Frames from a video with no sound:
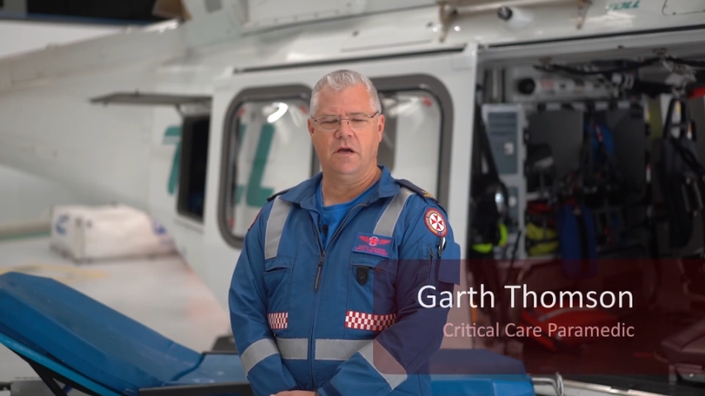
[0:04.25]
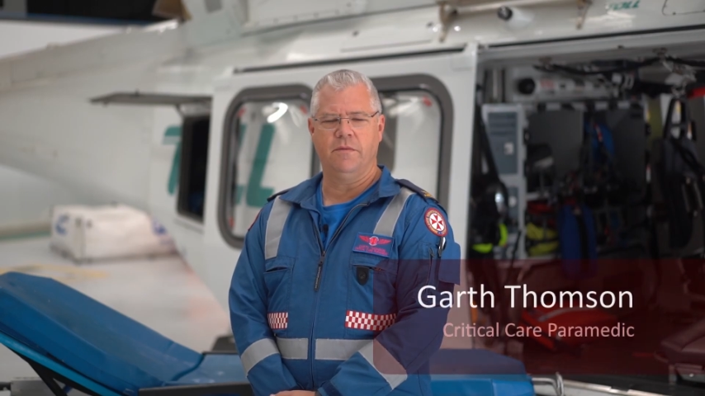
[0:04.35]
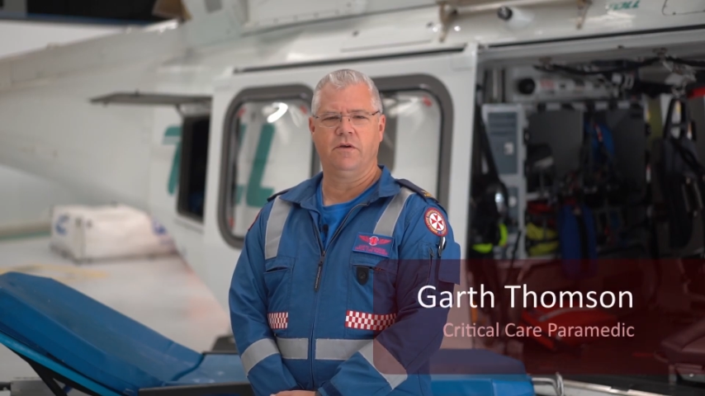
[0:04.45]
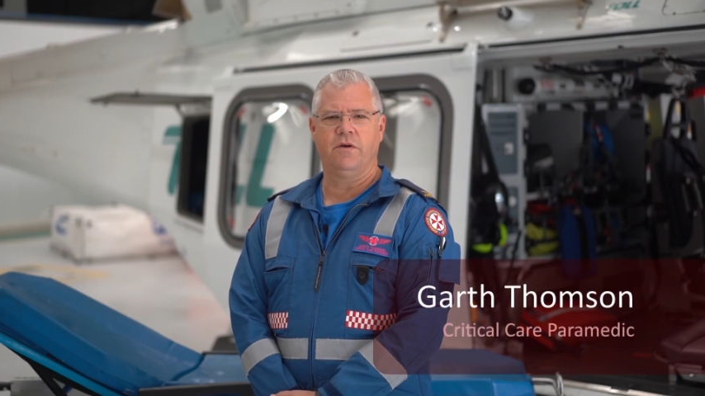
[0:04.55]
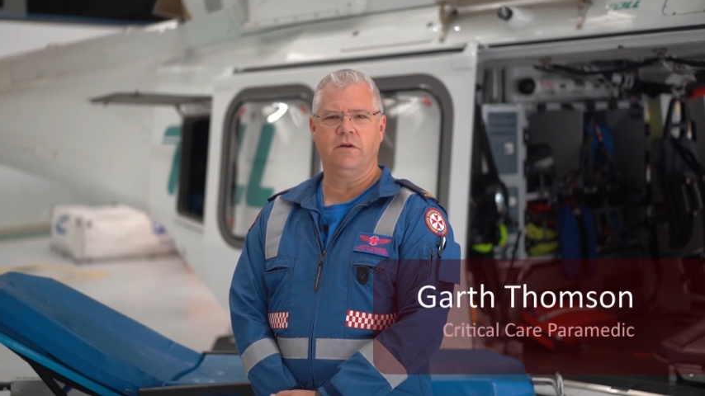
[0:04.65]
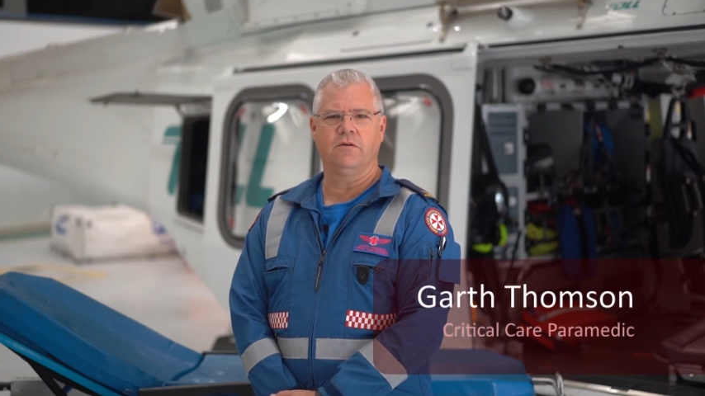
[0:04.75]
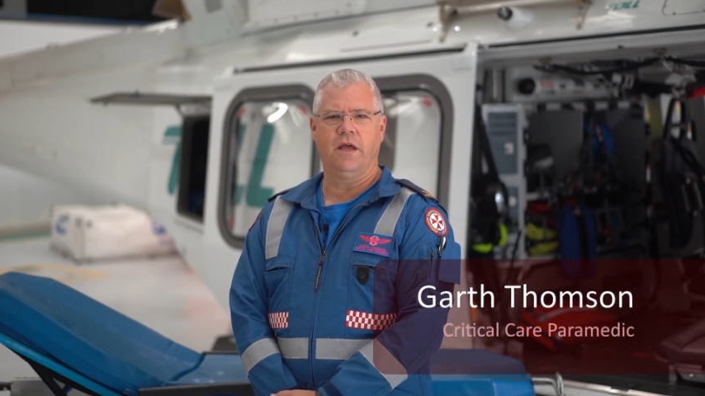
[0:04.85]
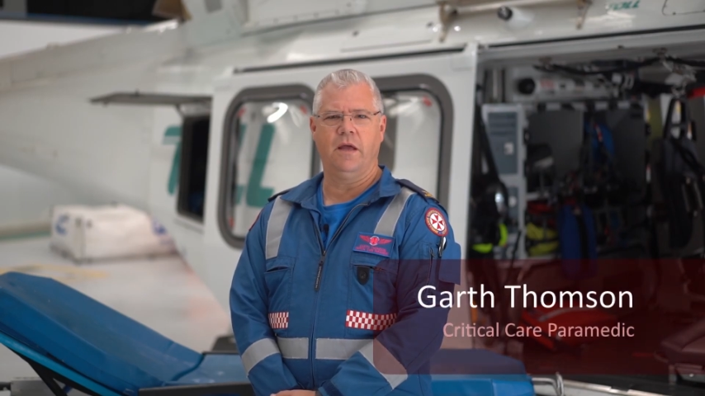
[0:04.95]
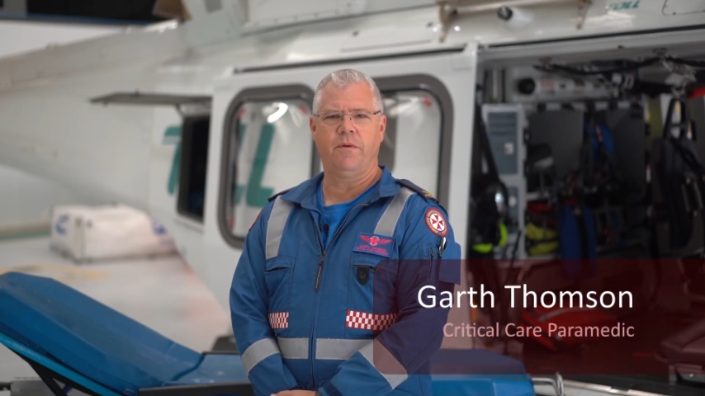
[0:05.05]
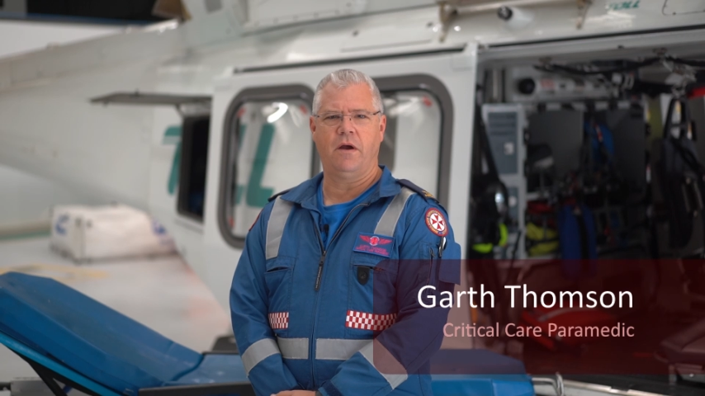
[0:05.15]
I'm a critical
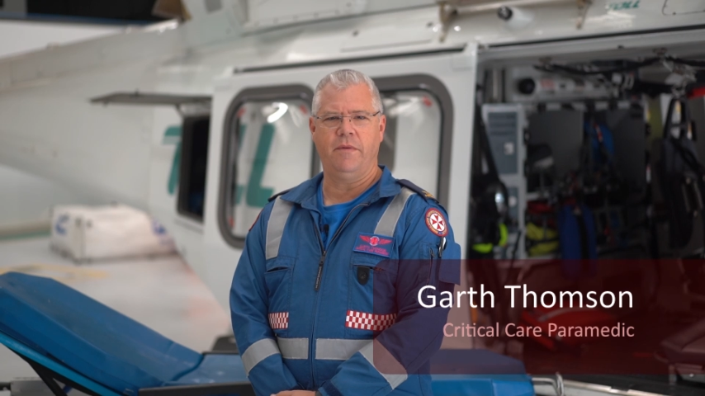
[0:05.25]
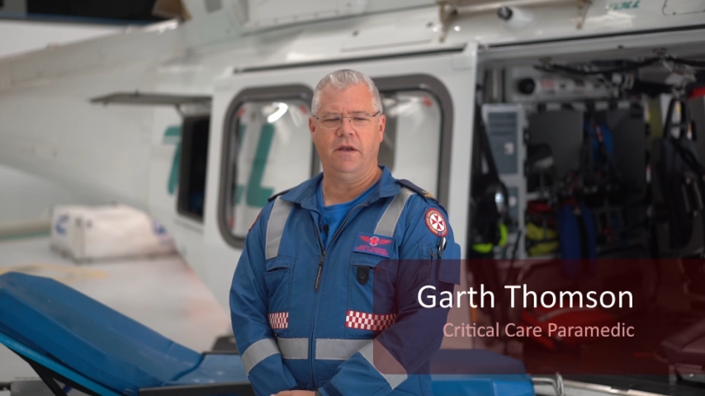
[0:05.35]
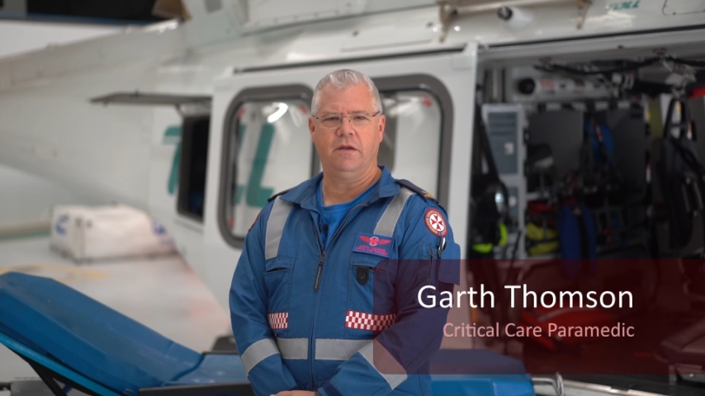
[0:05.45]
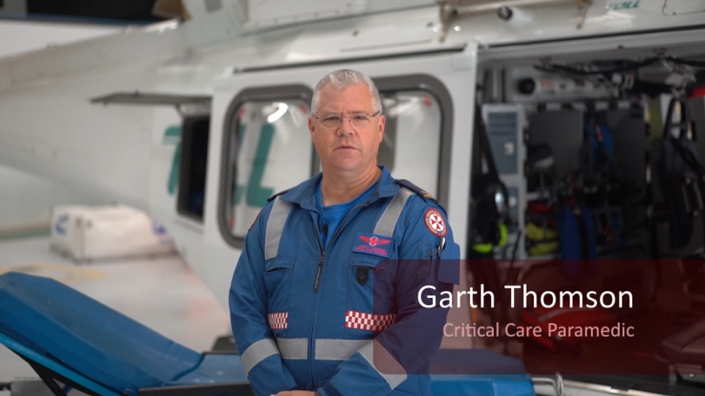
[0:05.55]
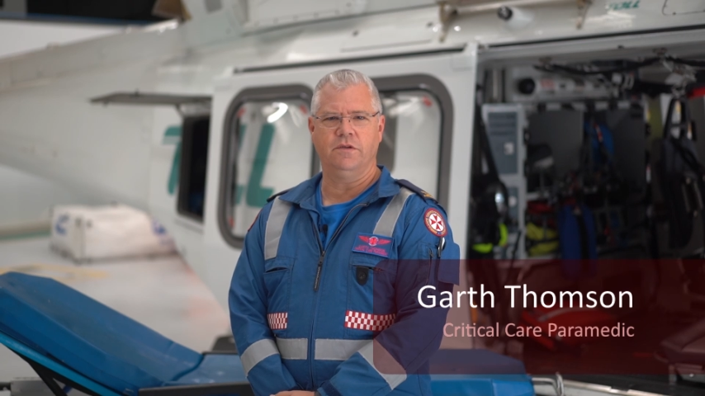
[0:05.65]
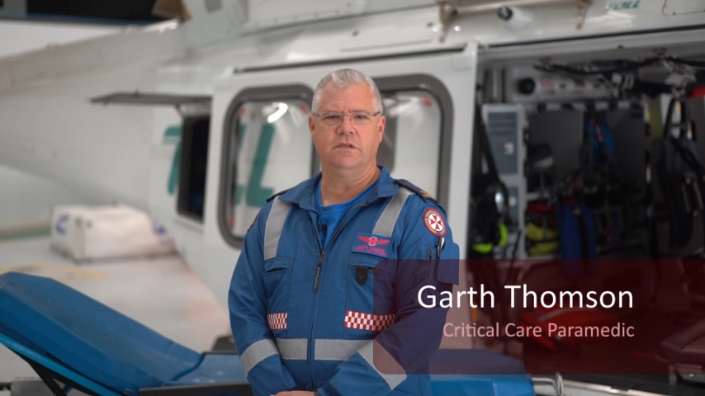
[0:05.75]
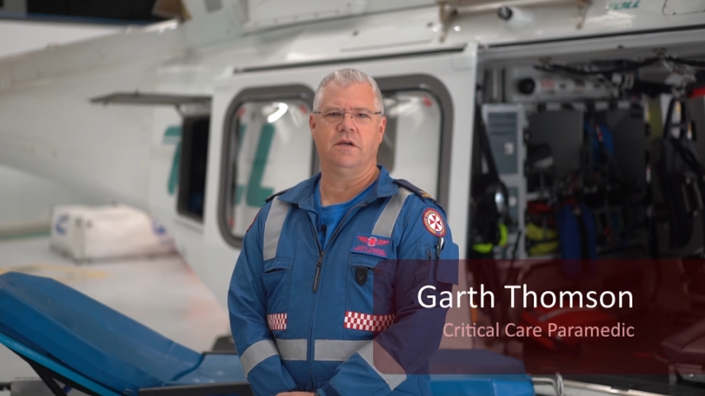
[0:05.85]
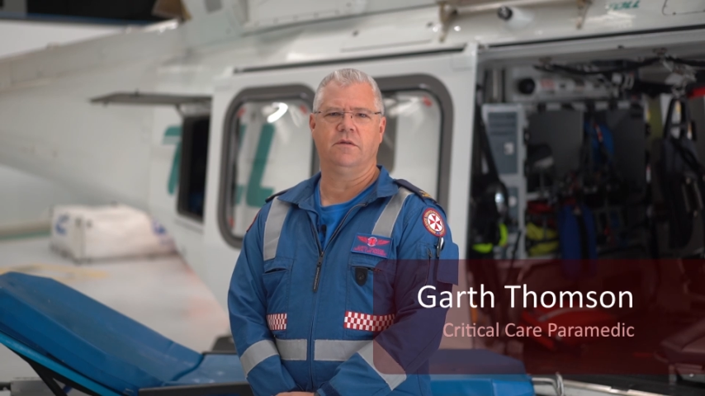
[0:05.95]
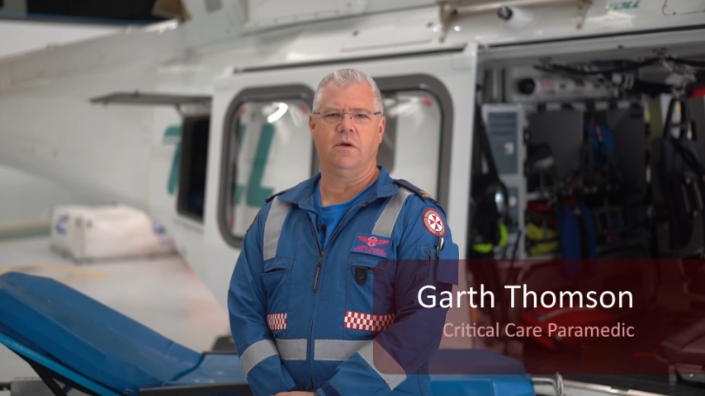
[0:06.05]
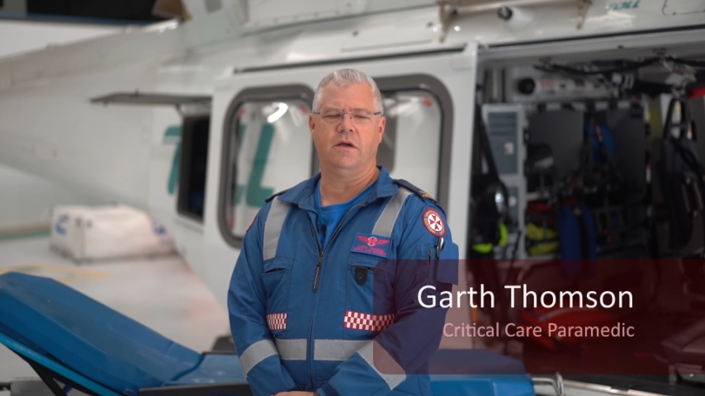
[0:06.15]
care paramedic with New South